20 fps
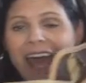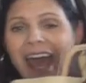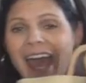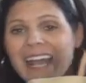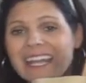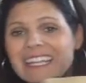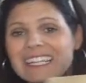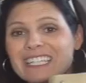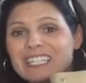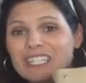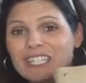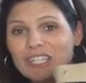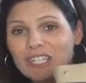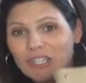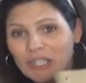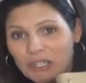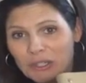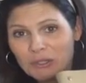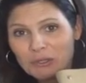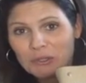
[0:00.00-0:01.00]
and
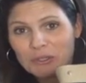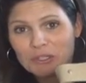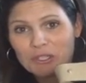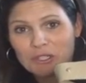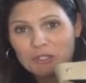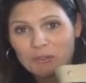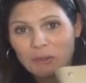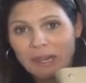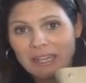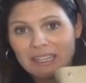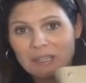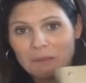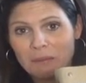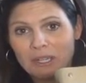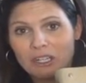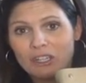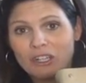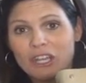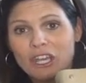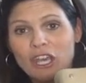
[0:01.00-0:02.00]
it's huge. It's right in the
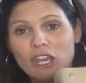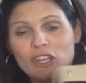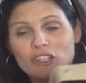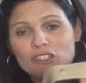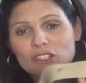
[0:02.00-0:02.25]
middle.